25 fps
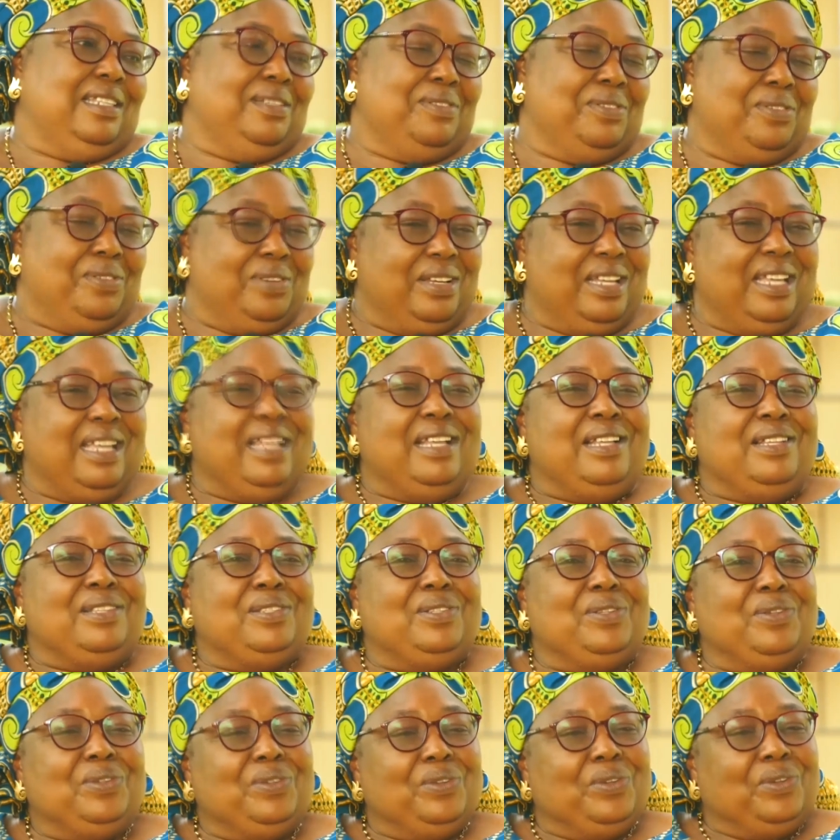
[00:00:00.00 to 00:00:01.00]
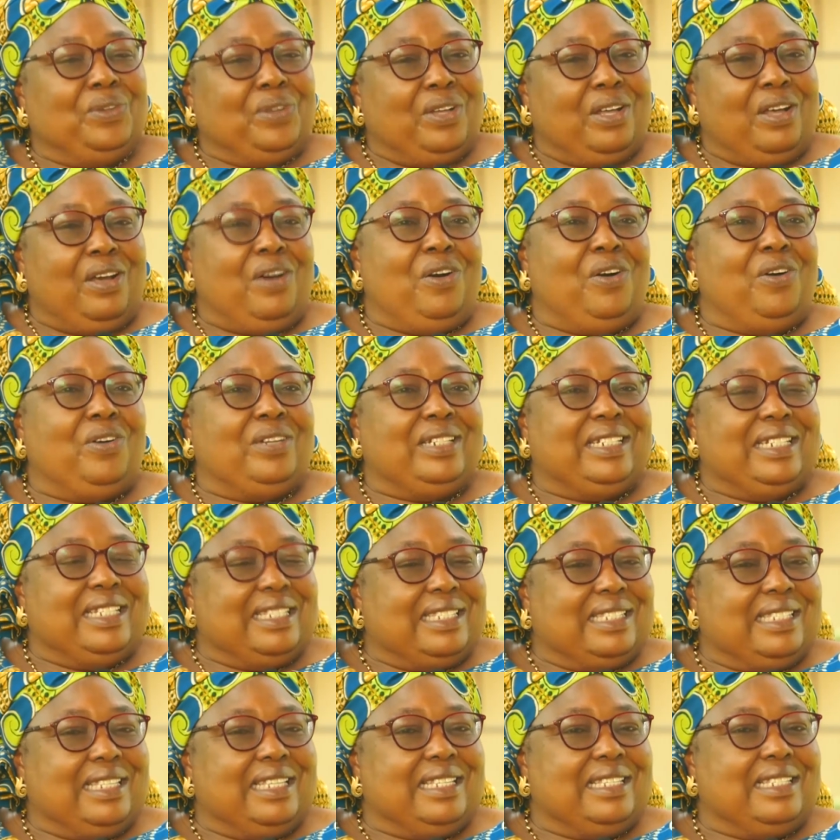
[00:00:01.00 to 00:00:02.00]
And we go. So all these
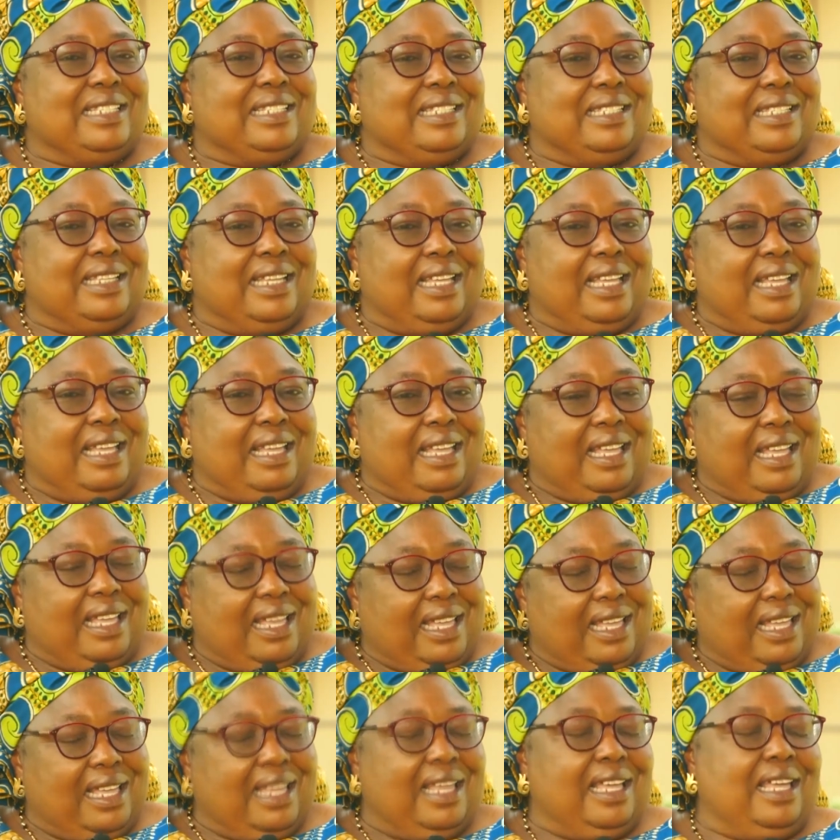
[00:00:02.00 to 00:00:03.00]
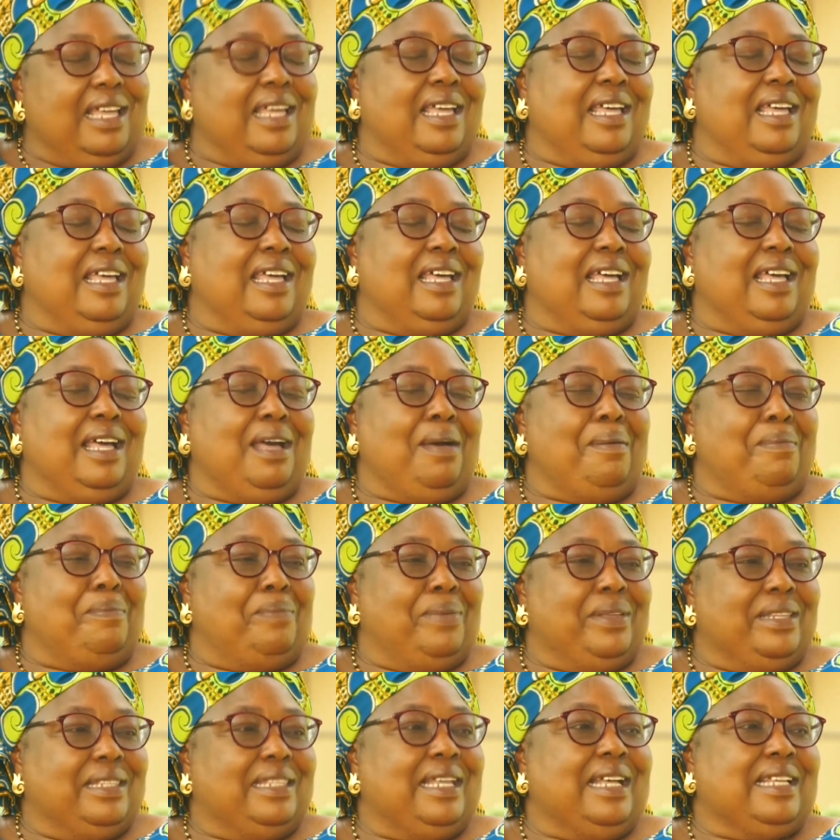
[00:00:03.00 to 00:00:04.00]
things
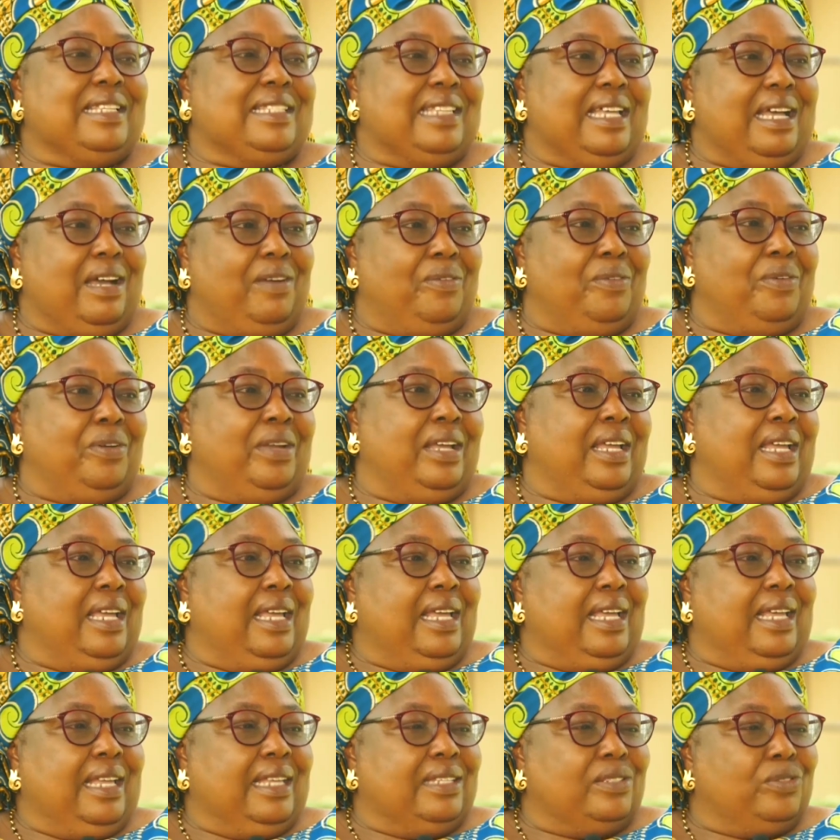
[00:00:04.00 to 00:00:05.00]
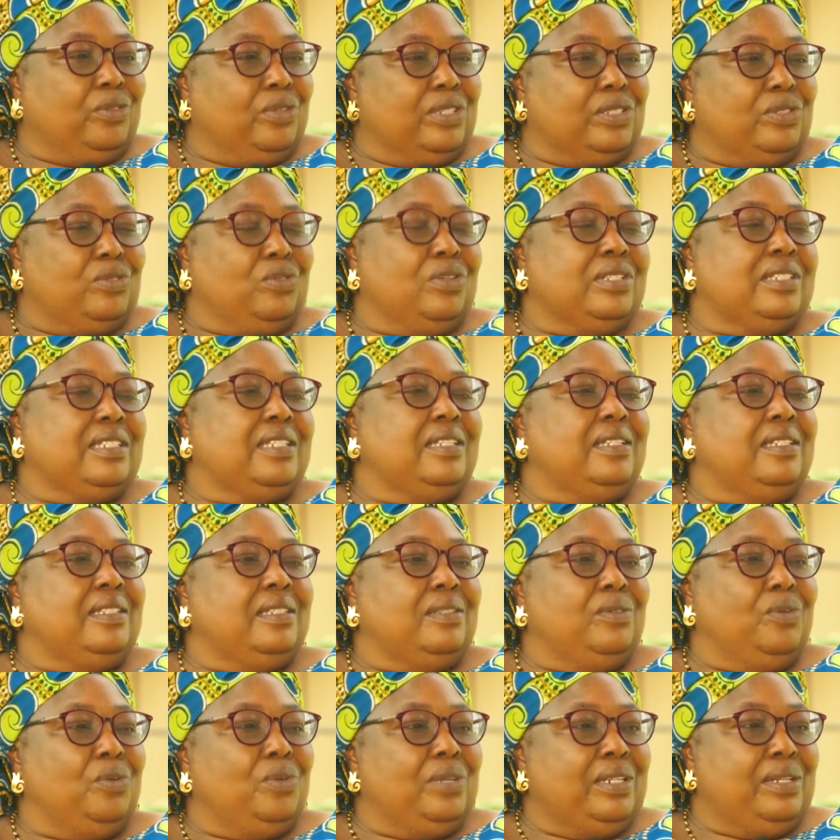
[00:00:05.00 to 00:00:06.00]
happen. That's how. So it wasn't
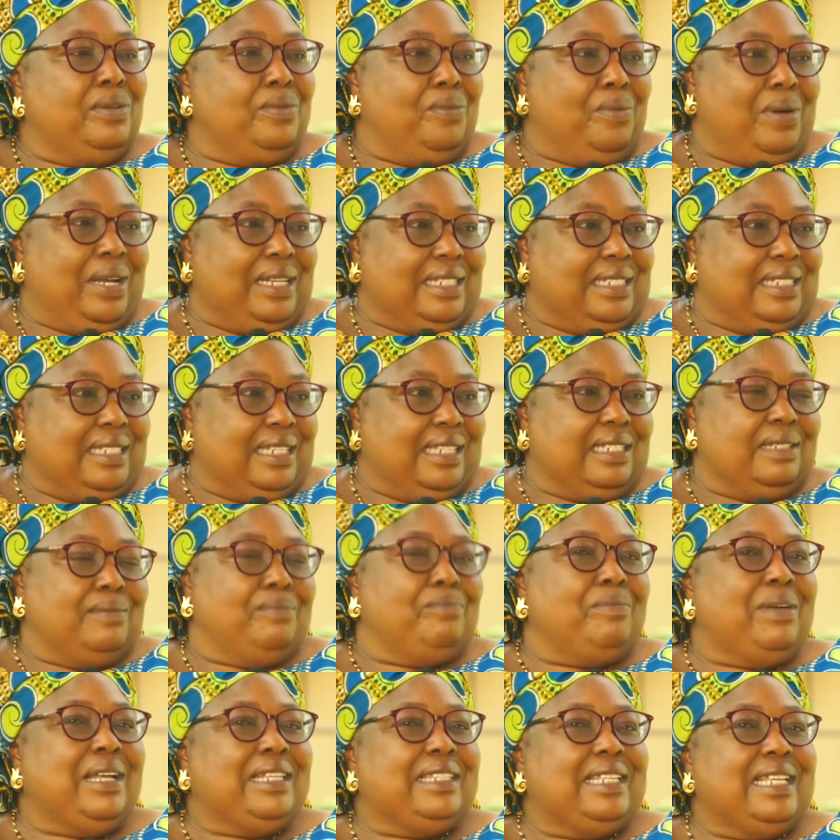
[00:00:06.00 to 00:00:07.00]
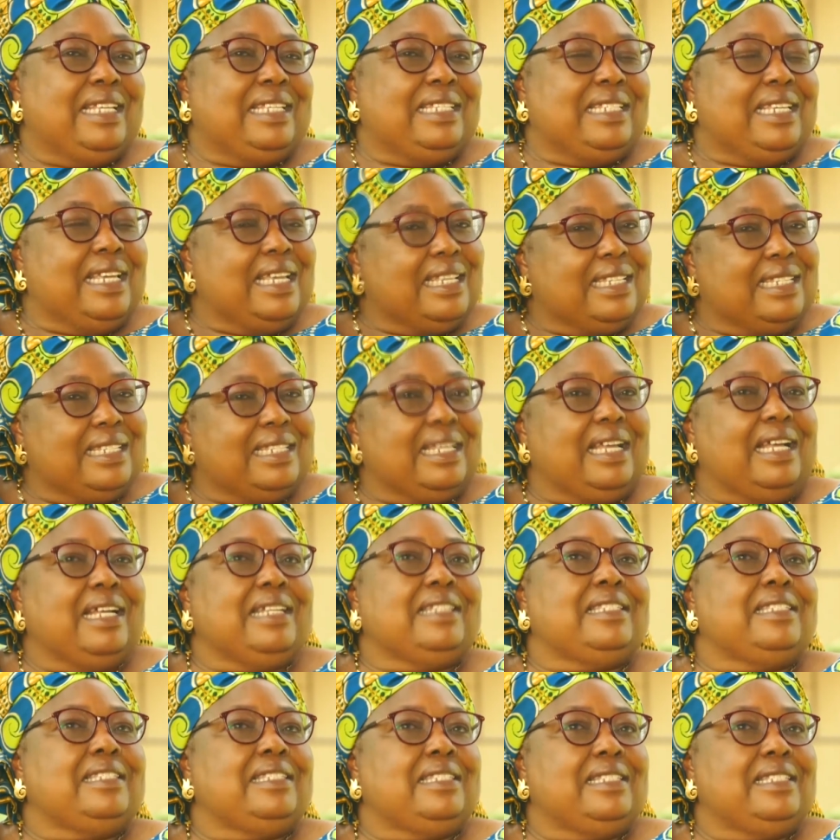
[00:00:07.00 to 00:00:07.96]
only one church, but the church at